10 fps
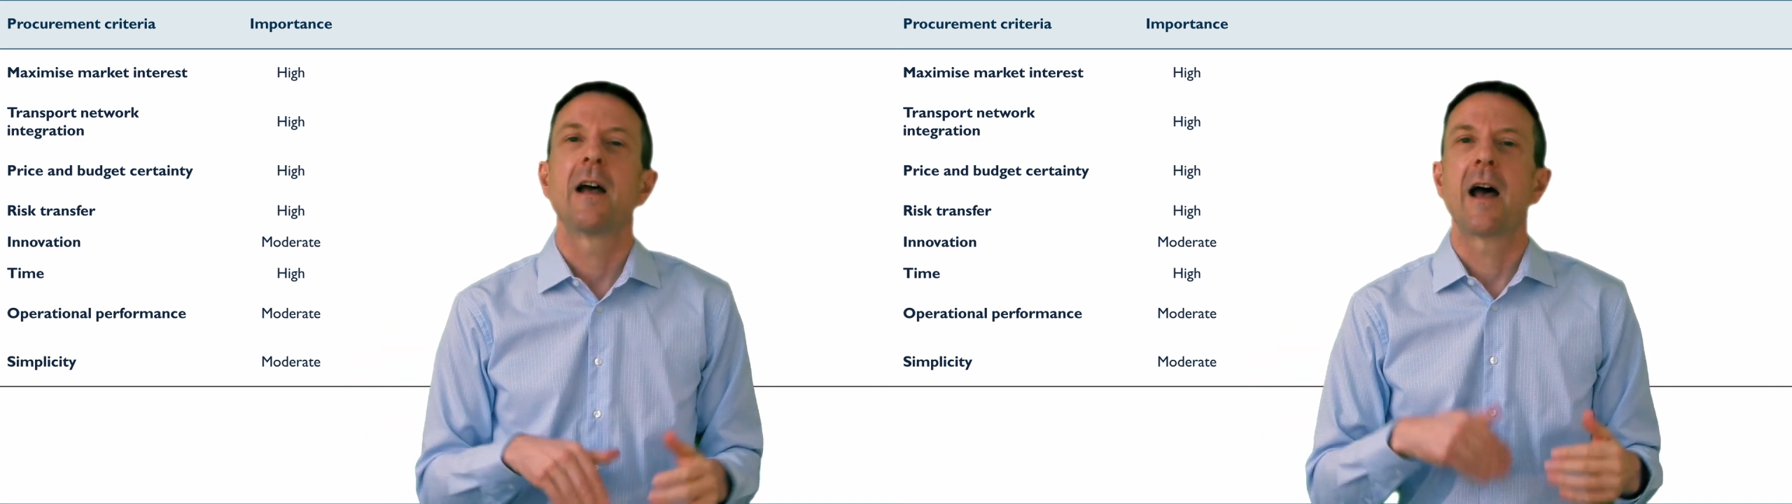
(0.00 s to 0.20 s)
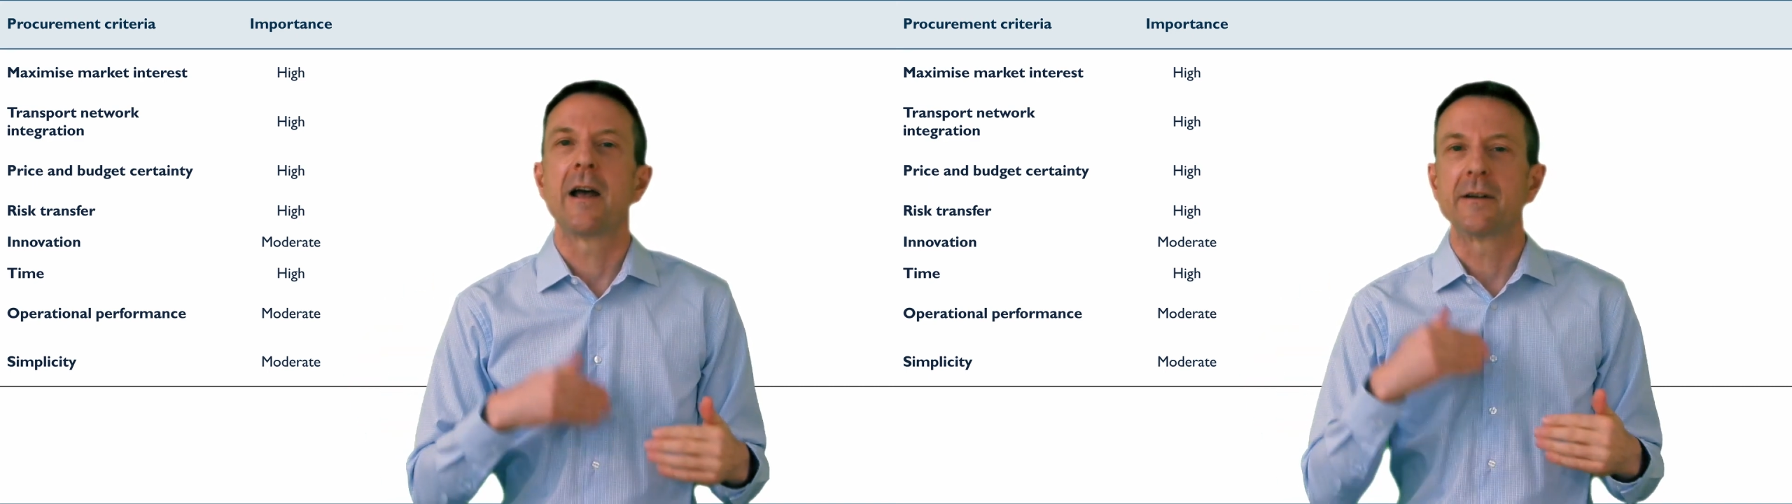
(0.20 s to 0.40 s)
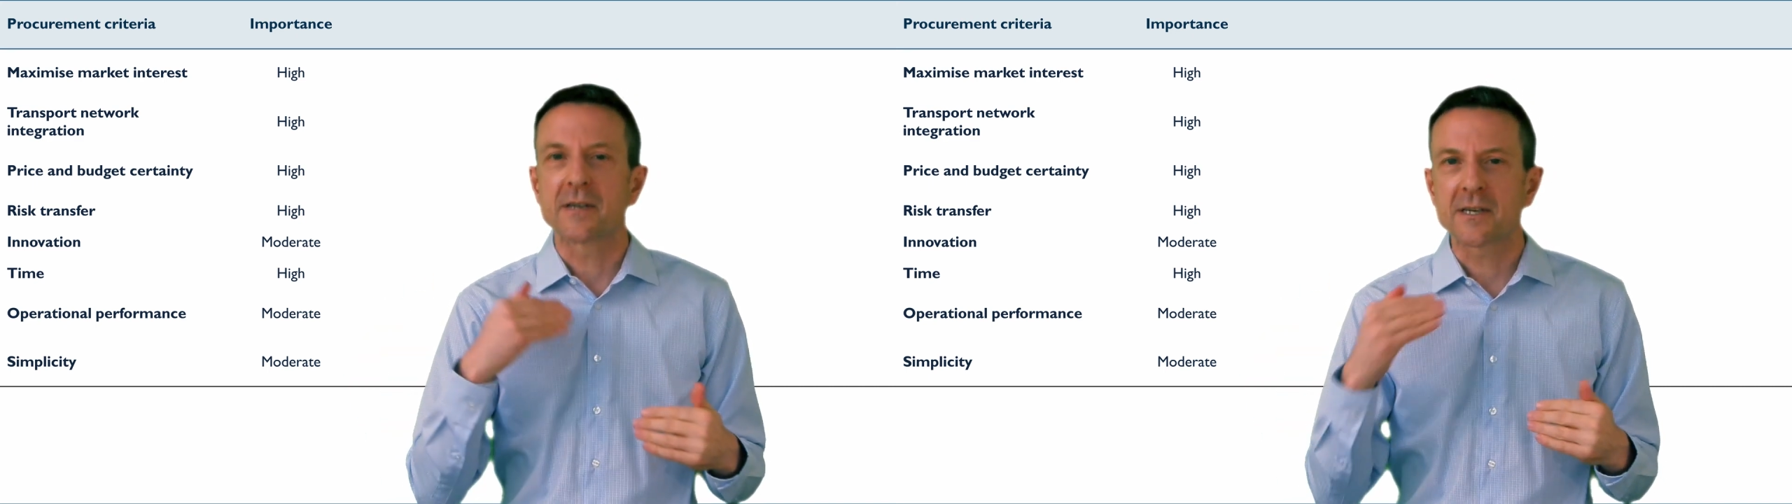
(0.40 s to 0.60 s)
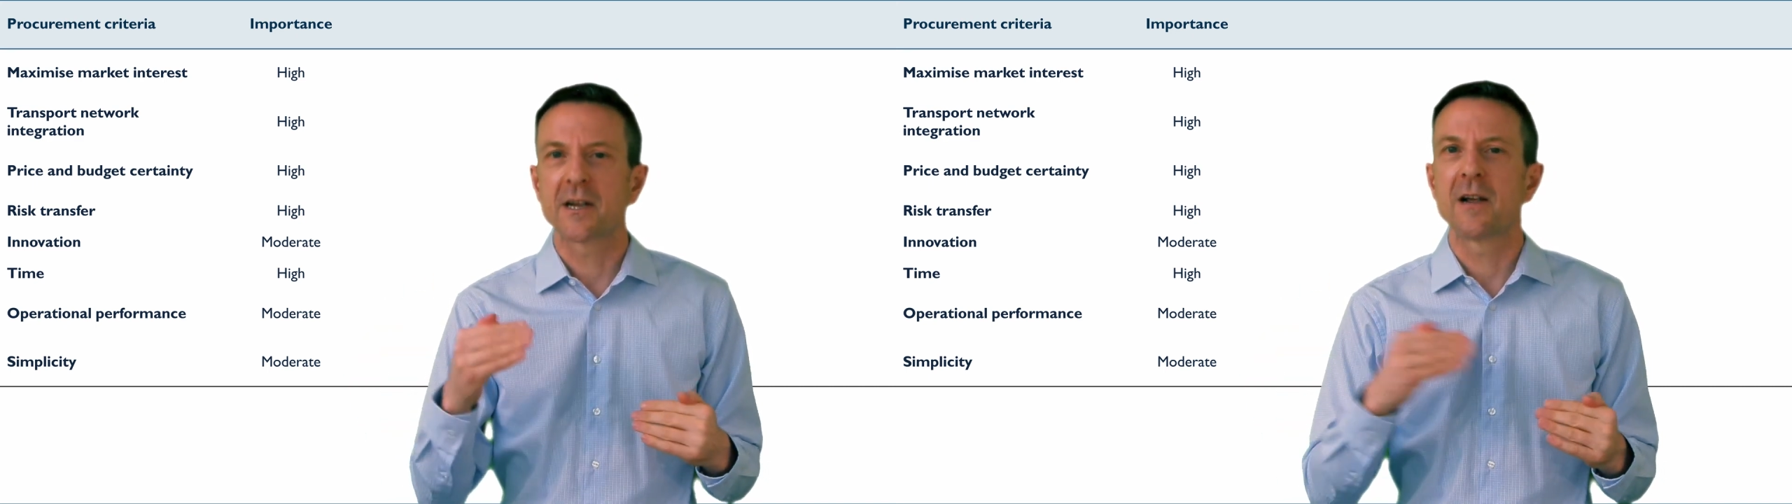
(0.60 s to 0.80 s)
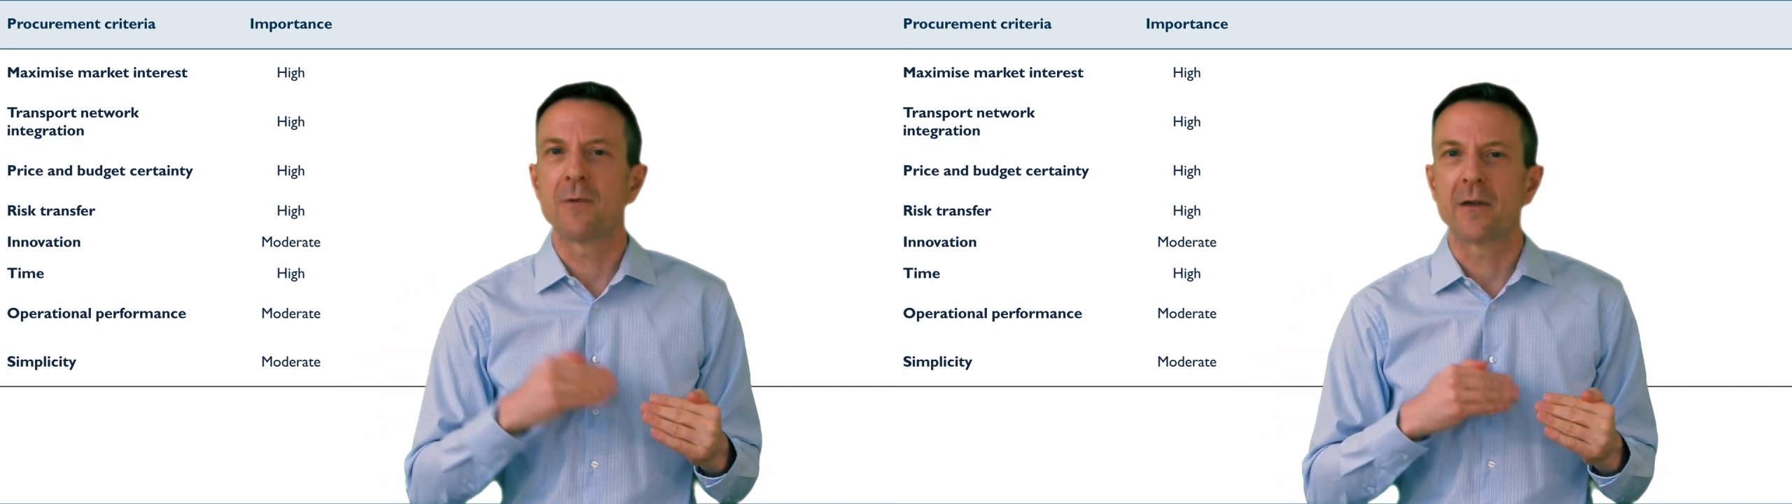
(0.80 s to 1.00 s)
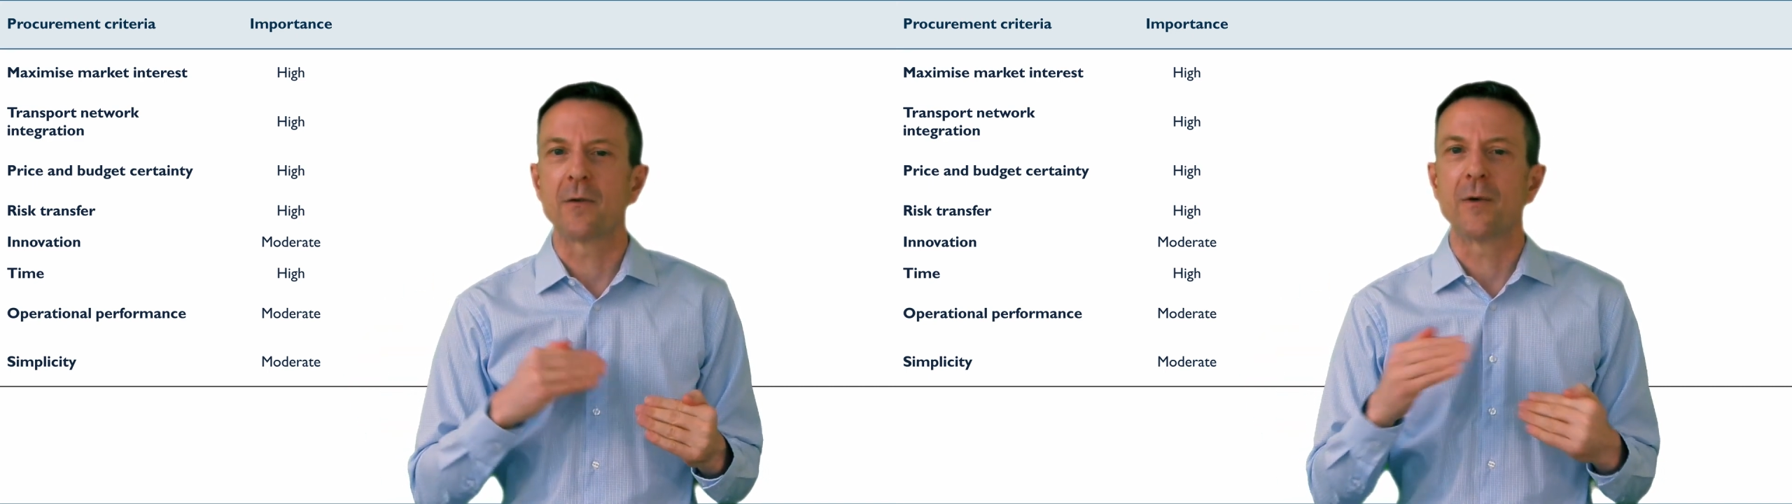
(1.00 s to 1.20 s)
and see whether